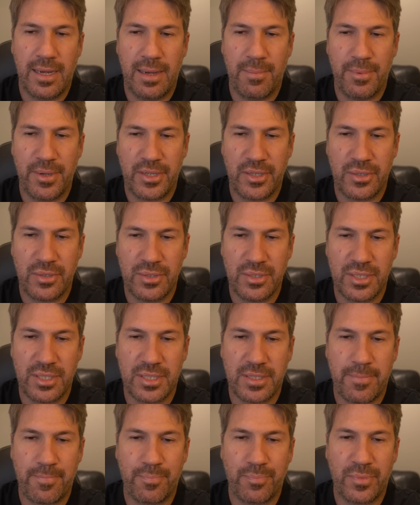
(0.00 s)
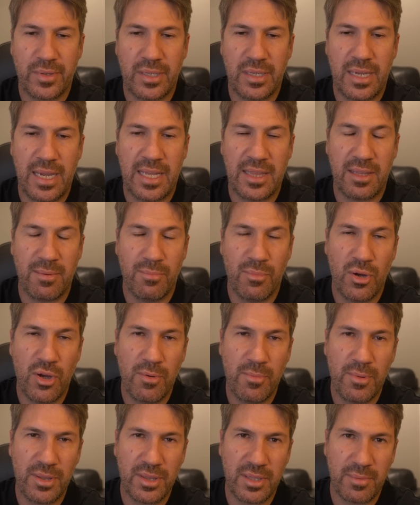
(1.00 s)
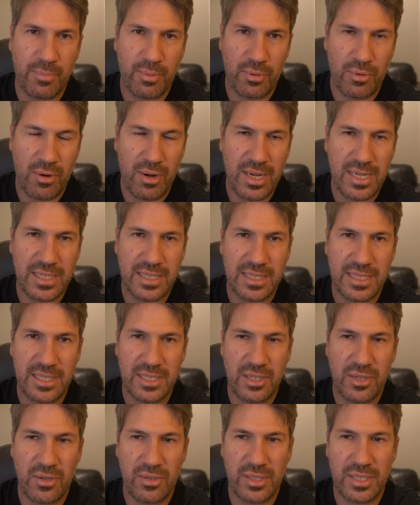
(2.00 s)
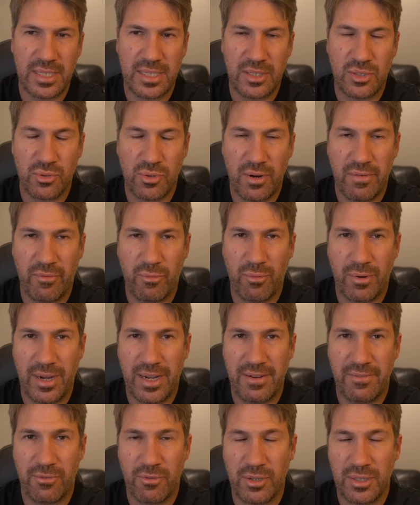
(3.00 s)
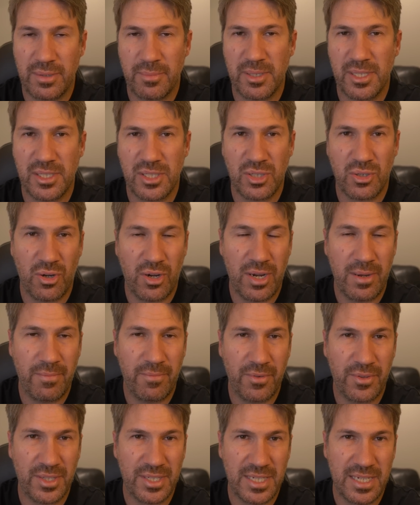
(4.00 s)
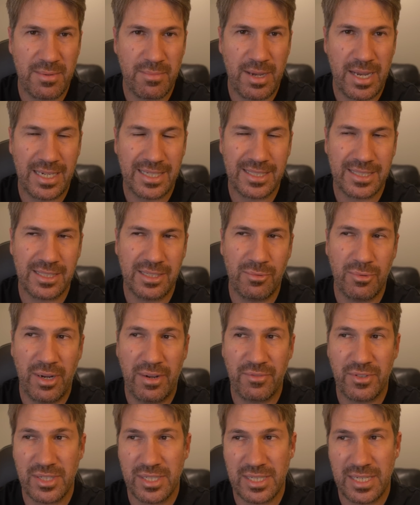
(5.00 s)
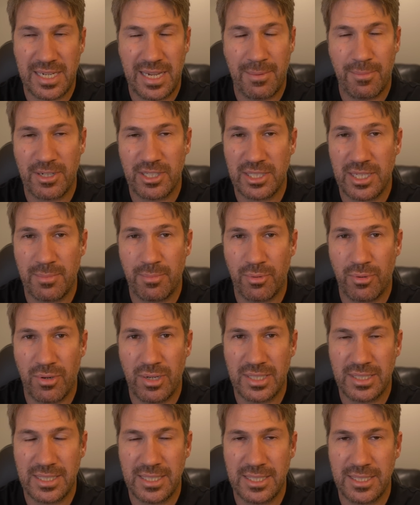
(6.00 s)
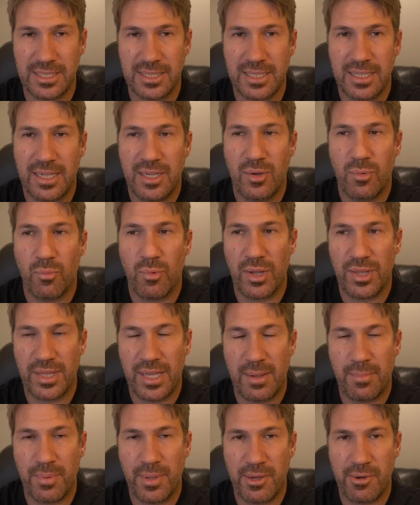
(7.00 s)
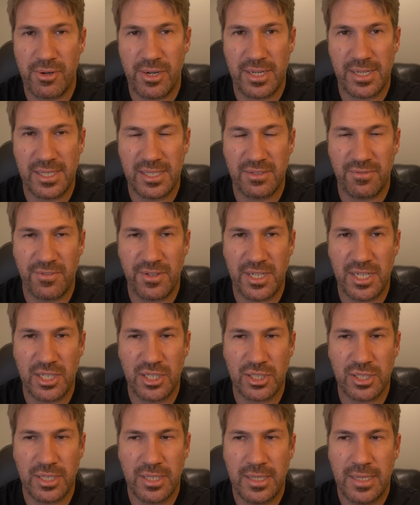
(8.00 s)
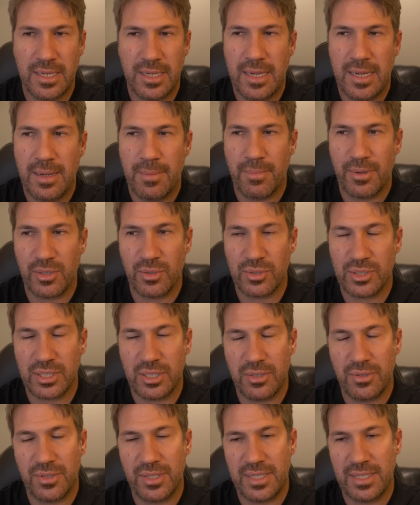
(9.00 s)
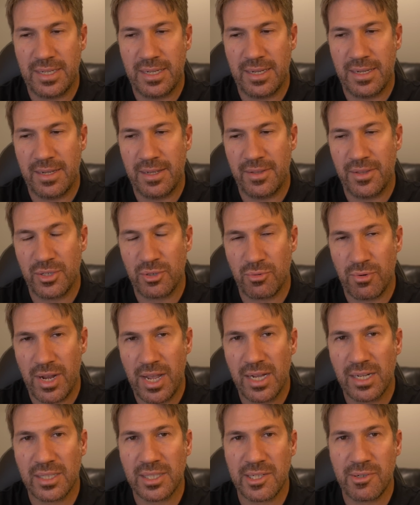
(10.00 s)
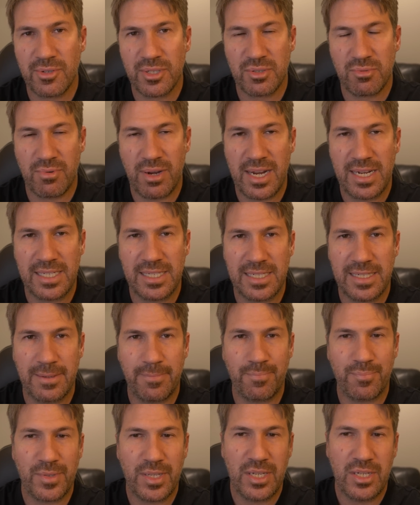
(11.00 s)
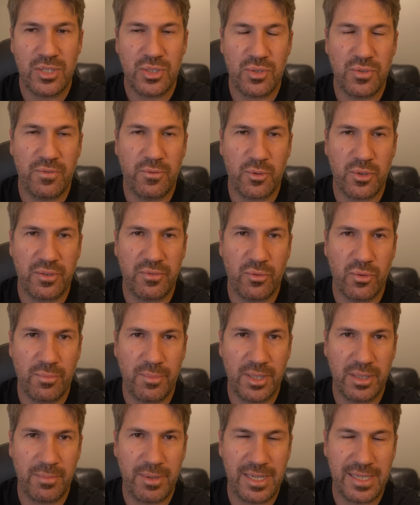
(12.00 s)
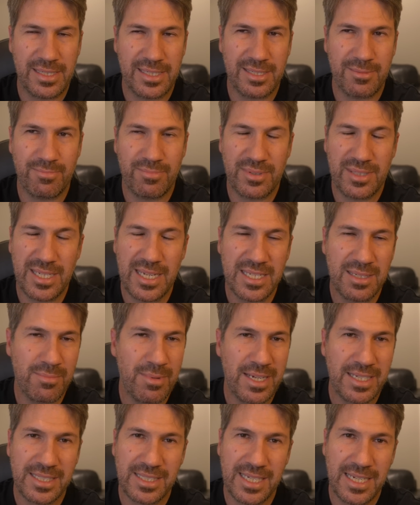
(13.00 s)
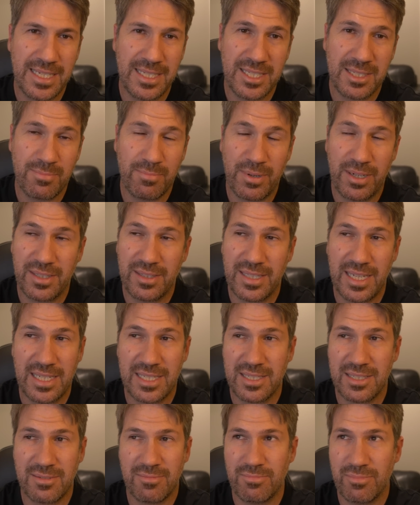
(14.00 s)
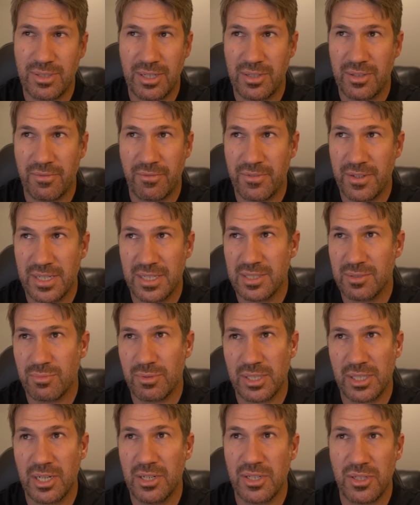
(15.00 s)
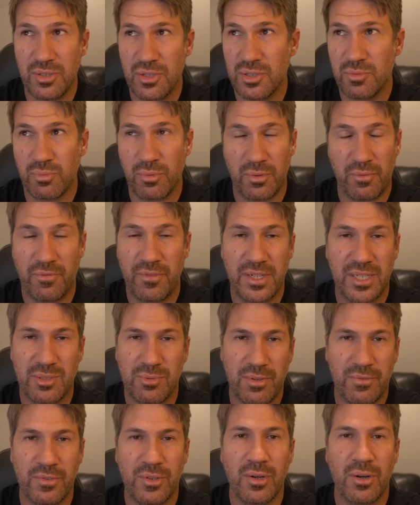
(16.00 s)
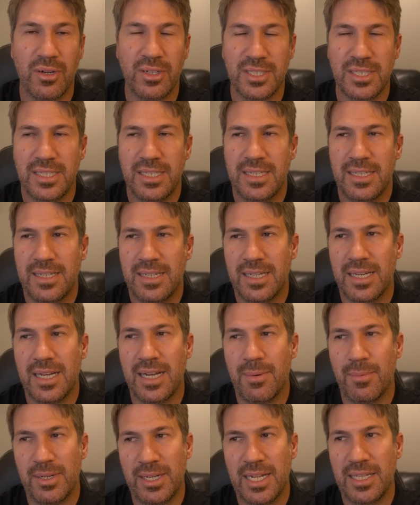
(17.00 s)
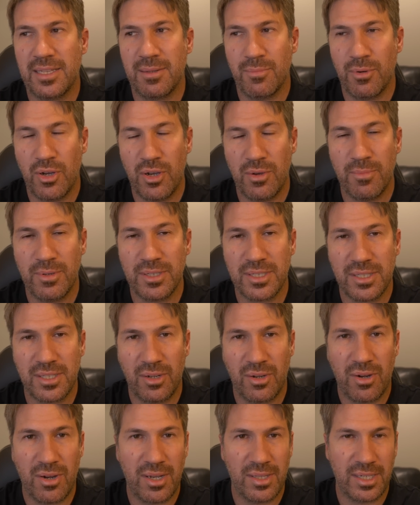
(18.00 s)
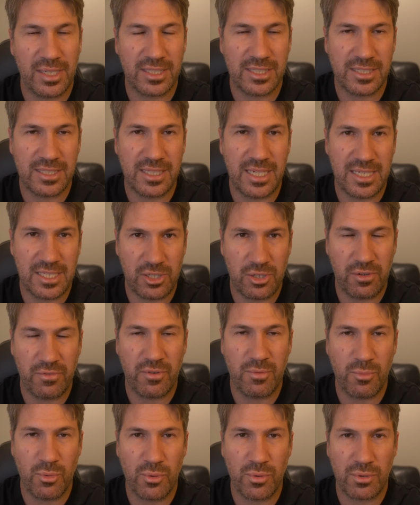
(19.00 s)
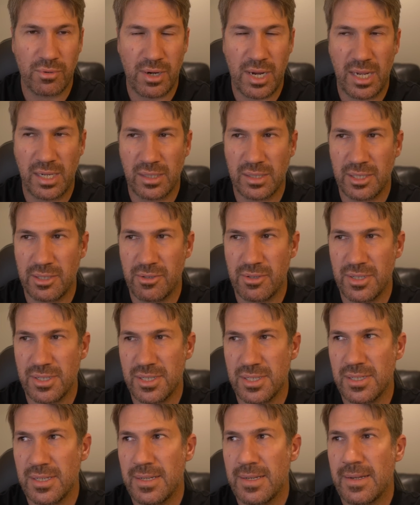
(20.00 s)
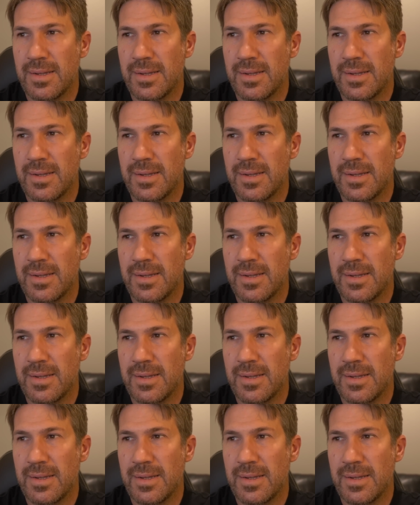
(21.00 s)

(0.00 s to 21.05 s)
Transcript: because at the moment the price is only drive away for a limited time for the D-Max, so we'll have to see how much that price is when that period has finished. But also the ground clearance rating, 244 millimeters, doesn't make sense, but that's the figures. We can only use what figures we've got, and at the moment the HiLux does offer more ground clearance.